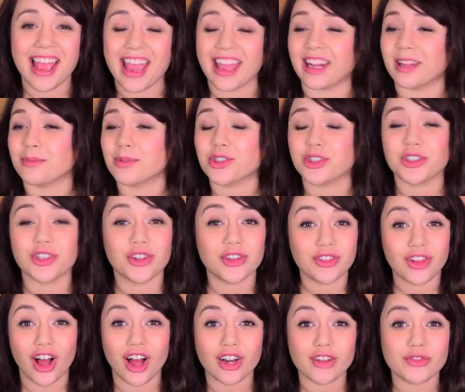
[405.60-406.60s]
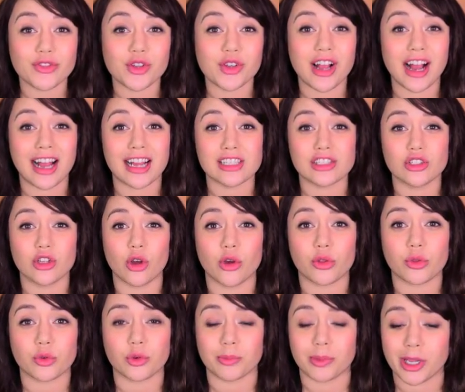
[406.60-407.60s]
And I'm sure a lot of you guys go
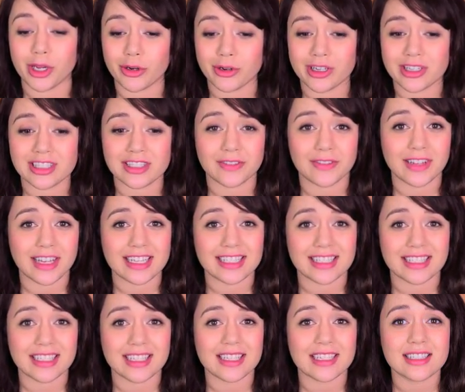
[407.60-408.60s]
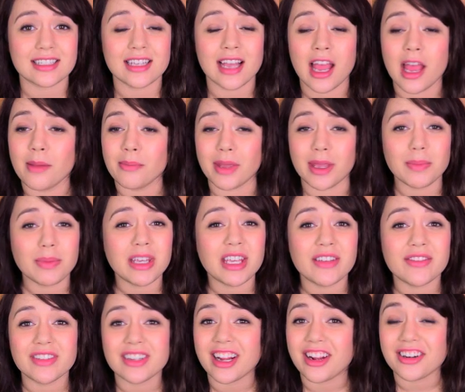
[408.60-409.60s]
through periods of laziness, maybe
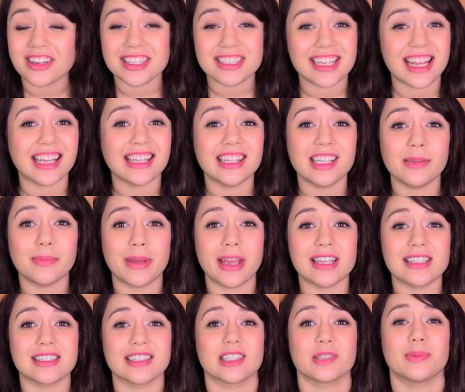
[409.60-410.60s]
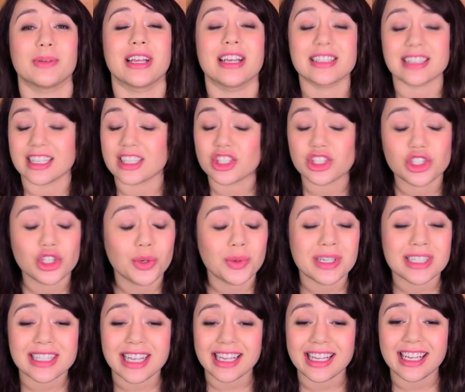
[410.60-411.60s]
even on a daily basis, because as soon
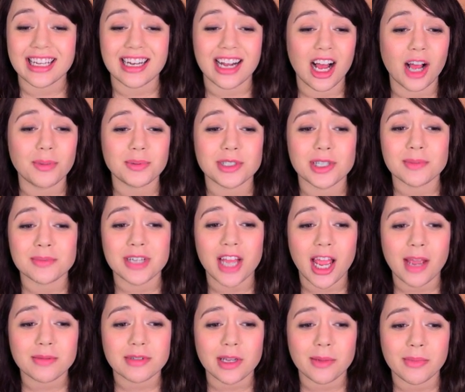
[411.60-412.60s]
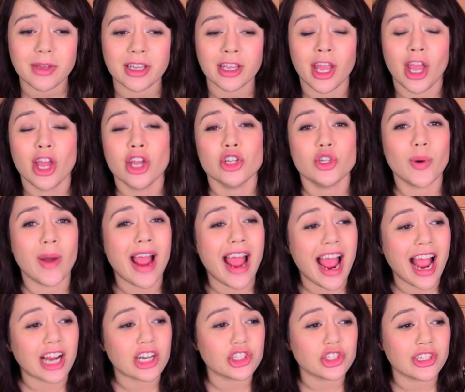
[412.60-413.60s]
as I get up, sometimes I'm like, do I
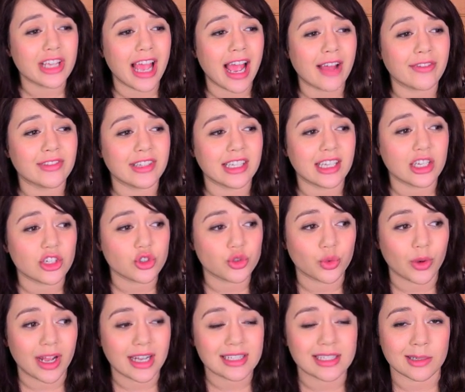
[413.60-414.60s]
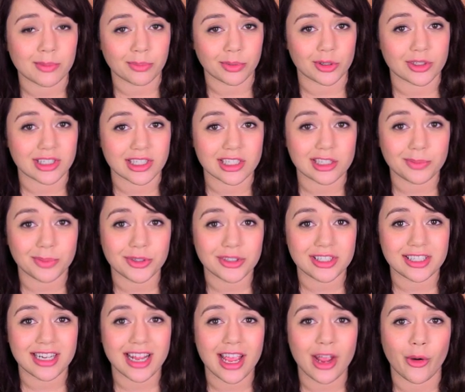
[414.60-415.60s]
actually have to get dressed and presentable
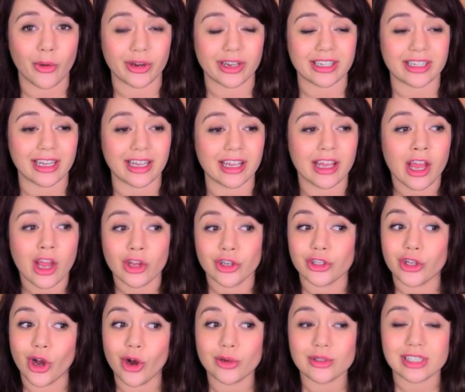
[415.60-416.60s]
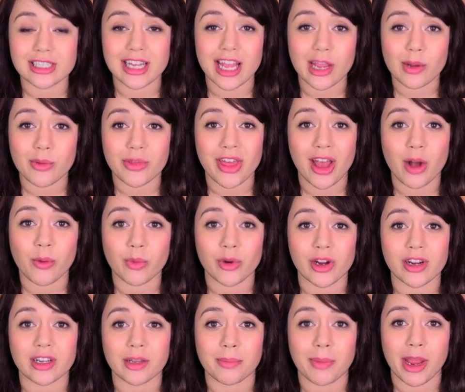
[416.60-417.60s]
today, or can I go today without
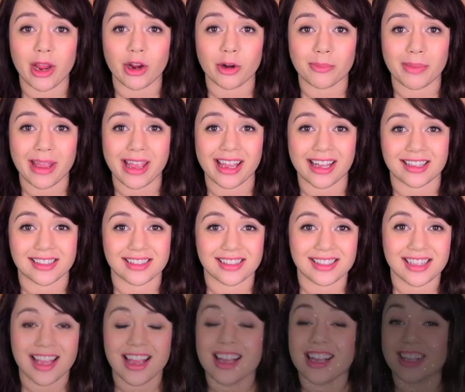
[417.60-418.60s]
wearing a pair of pants?